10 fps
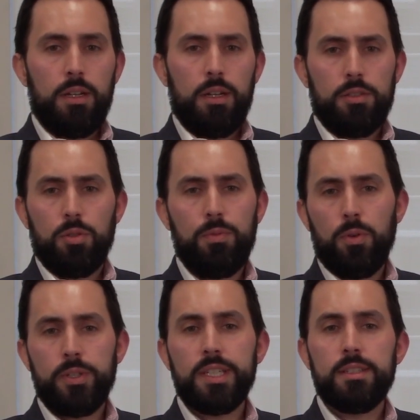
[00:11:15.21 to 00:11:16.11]
So
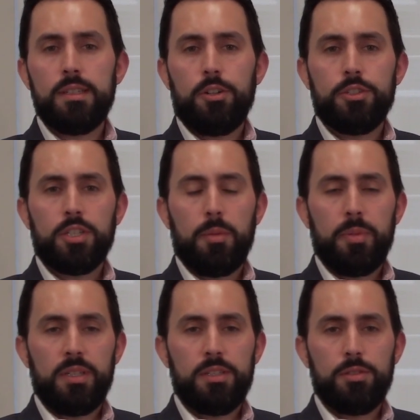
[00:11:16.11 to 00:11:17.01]
for these large
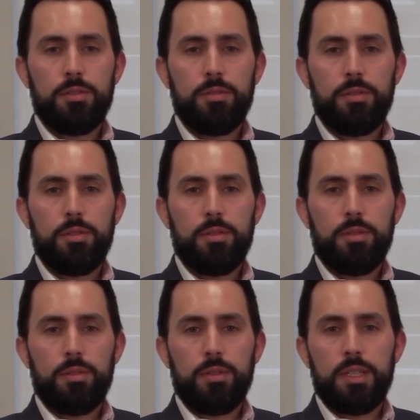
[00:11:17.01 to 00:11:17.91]
companies,
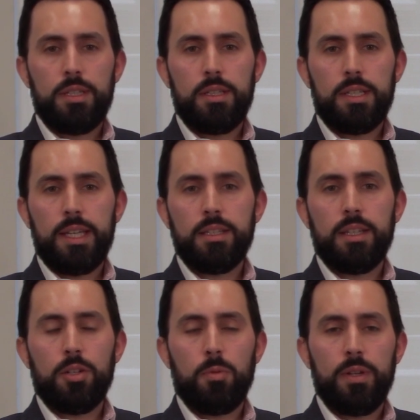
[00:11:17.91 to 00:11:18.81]
they can't
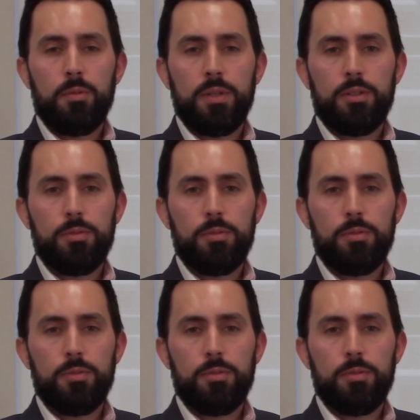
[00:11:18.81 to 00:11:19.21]
get away with